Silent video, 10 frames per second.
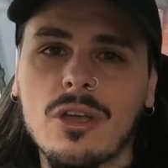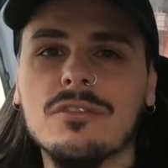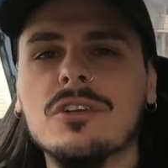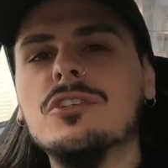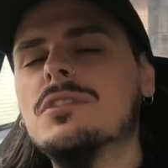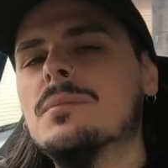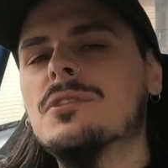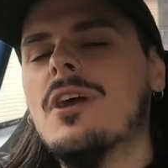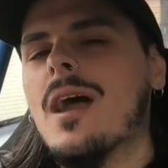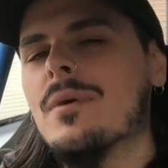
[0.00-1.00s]
If you're a new
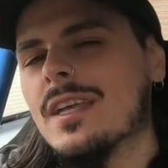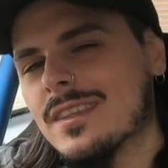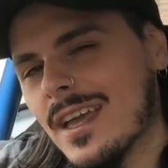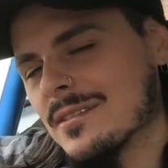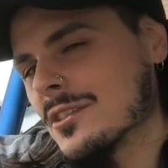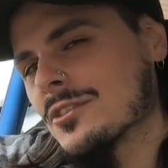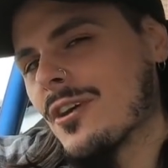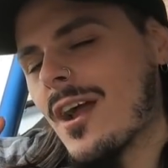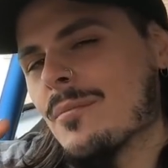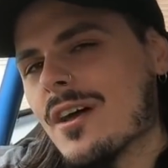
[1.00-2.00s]
subscriber, hit that
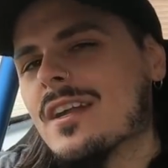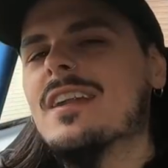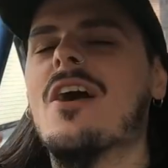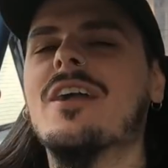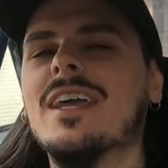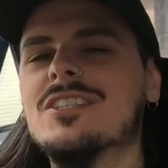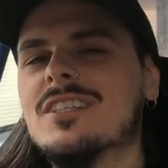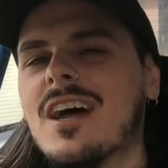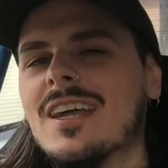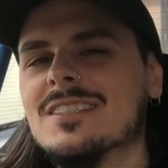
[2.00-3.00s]
subscribe button, and I'll catch you
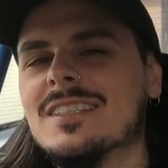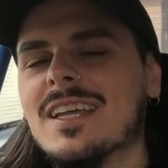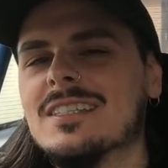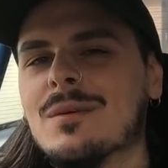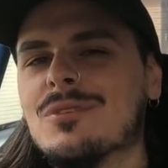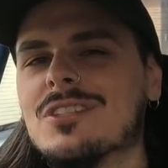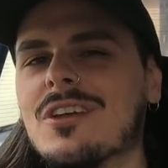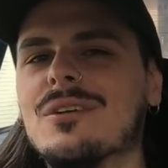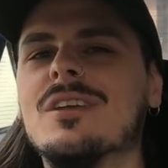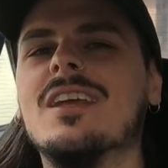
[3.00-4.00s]
guys in the next
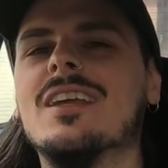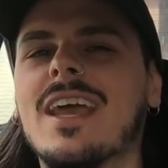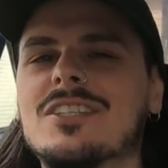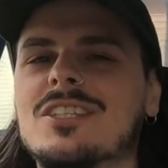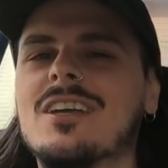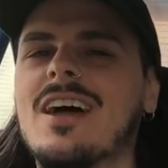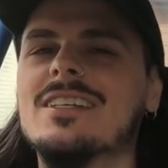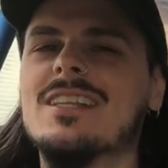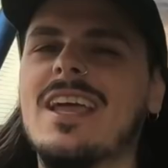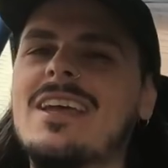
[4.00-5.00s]
episode. Catch you
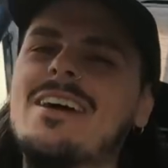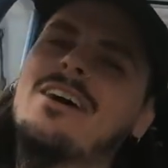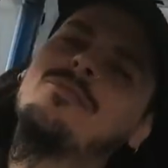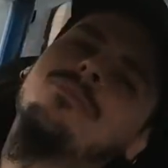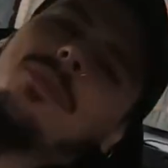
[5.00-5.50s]
guys later.